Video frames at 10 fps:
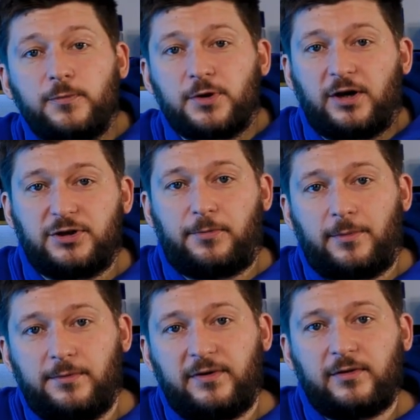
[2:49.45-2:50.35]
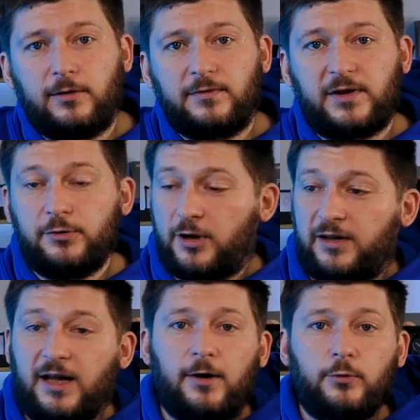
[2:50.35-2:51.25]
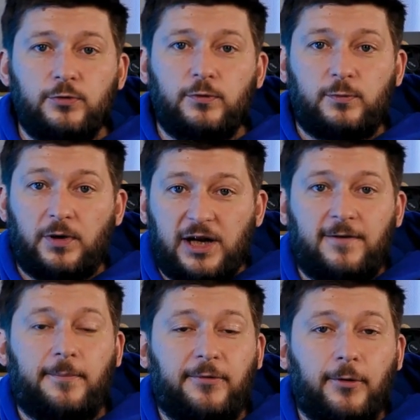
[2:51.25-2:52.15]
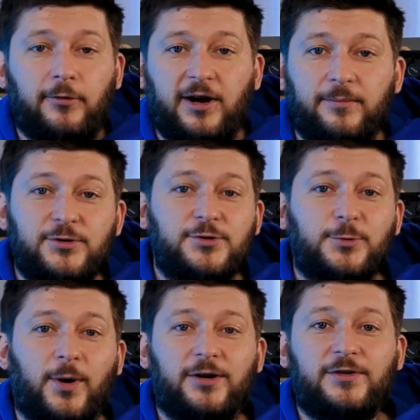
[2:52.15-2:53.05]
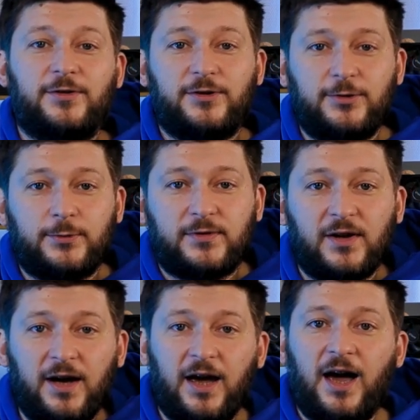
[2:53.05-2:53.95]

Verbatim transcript: hope you got your problem resolved and you can now use whatever program you wanted to use.